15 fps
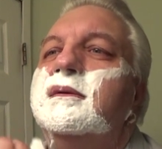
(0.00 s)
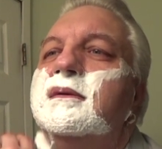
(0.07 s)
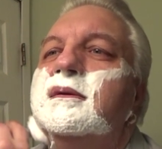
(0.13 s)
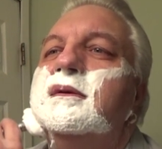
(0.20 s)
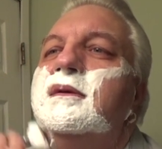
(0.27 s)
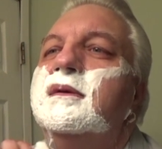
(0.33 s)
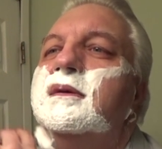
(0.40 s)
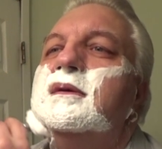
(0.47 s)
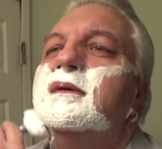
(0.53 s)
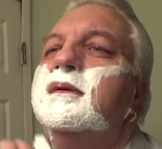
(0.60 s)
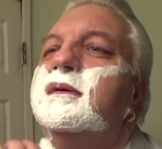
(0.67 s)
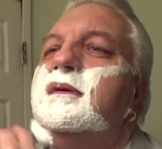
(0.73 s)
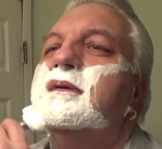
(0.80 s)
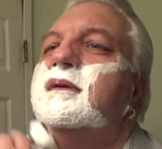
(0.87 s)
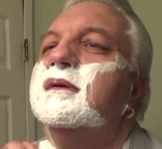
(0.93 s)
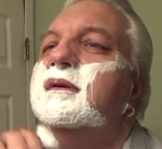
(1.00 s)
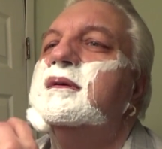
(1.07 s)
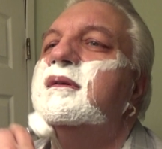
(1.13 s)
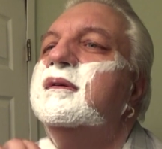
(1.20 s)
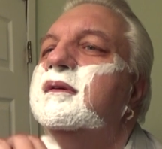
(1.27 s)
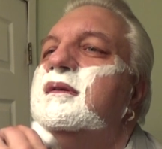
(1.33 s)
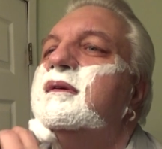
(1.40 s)

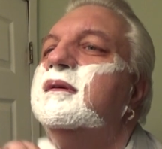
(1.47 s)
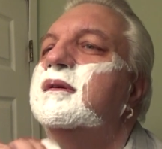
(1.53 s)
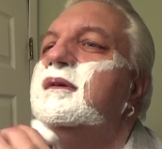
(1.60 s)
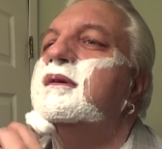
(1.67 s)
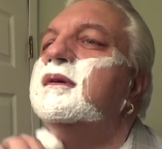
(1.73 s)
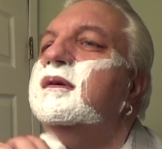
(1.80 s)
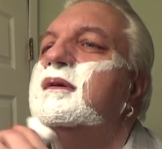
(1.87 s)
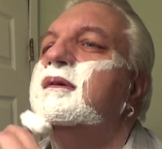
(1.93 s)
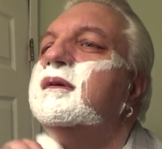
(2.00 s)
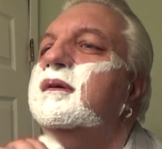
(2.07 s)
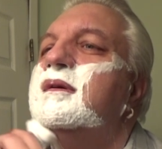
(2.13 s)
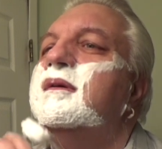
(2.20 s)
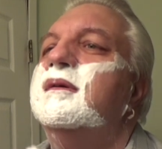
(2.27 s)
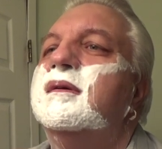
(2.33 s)
(no one is talking)